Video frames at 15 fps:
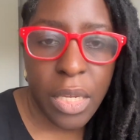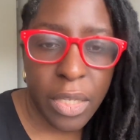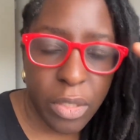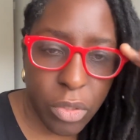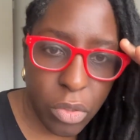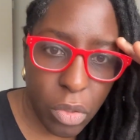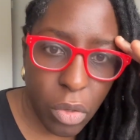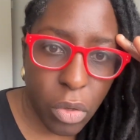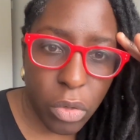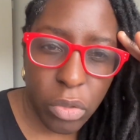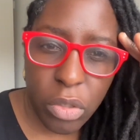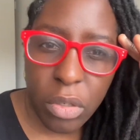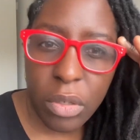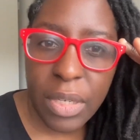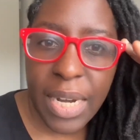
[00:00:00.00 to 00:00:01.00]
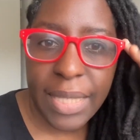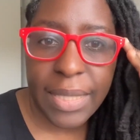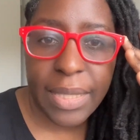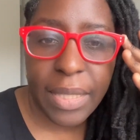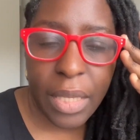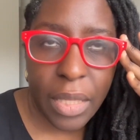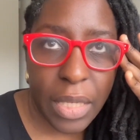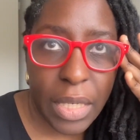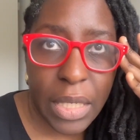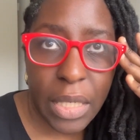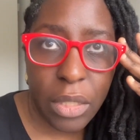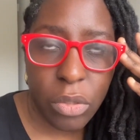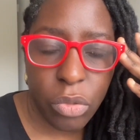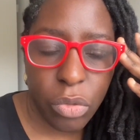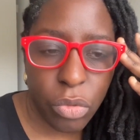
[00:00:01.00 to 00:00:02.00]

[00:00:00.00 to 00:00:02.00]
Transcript: So you don't necessarily need to